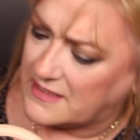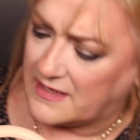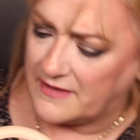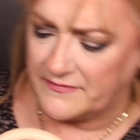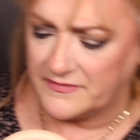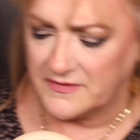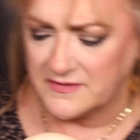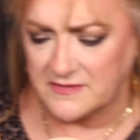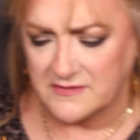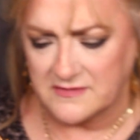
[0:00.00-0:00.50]
yeah,
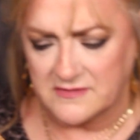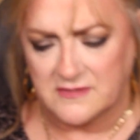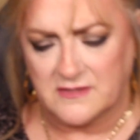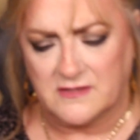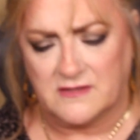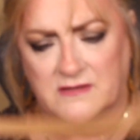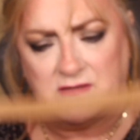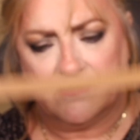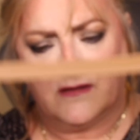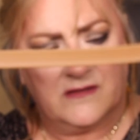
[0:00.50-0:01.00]
this is
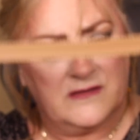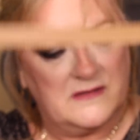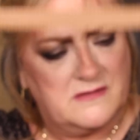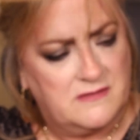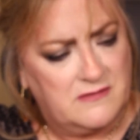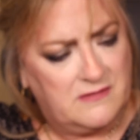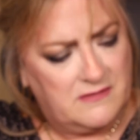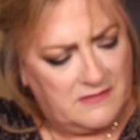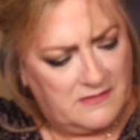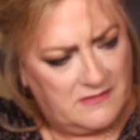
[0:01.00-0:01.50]
the,
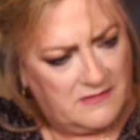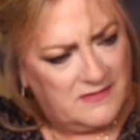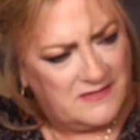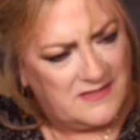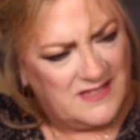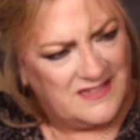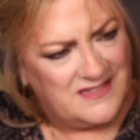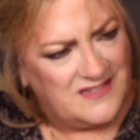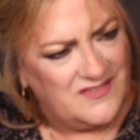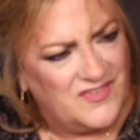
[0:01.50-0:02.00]
is
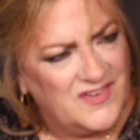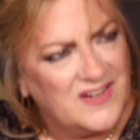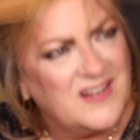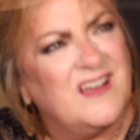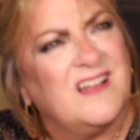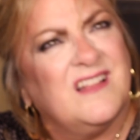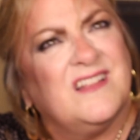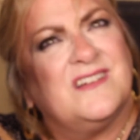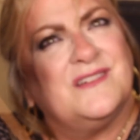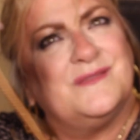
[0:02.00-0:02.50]
that a different
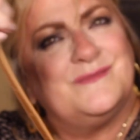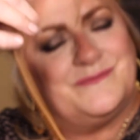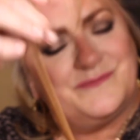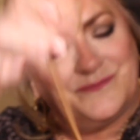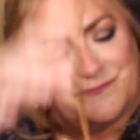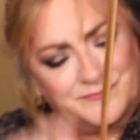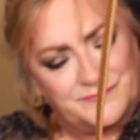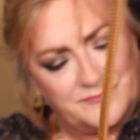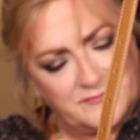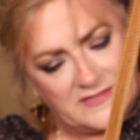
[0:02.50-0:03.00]
color?
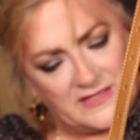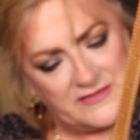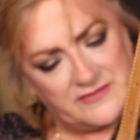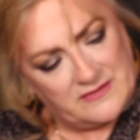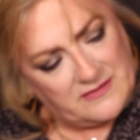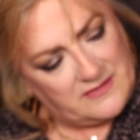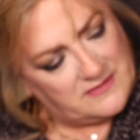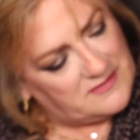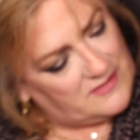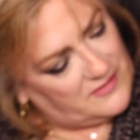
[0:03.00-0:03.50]
I
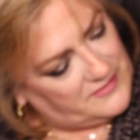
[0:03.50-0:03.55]
think that's